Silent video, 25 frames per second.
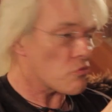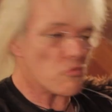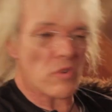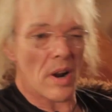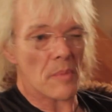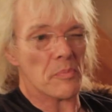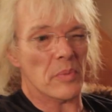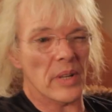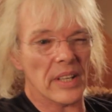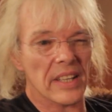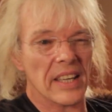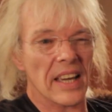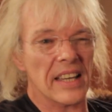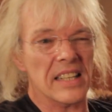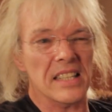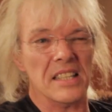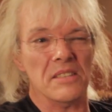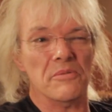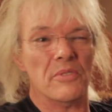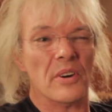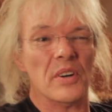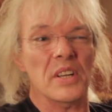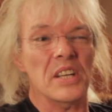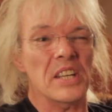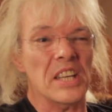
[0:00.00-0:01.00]
replicate it
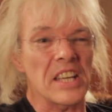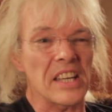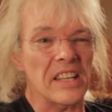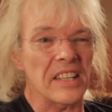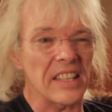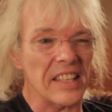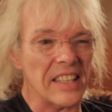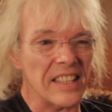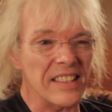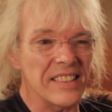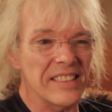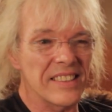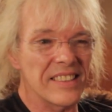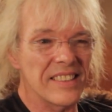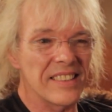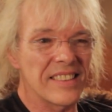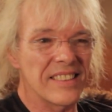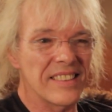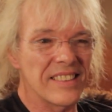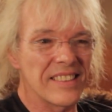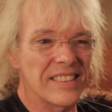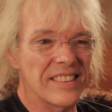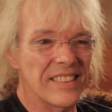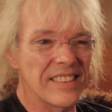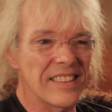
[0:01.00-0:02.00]
very nearly.
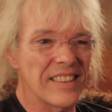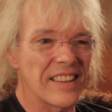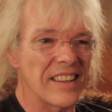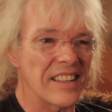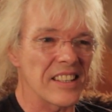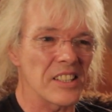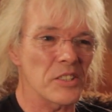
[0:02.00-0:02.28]
And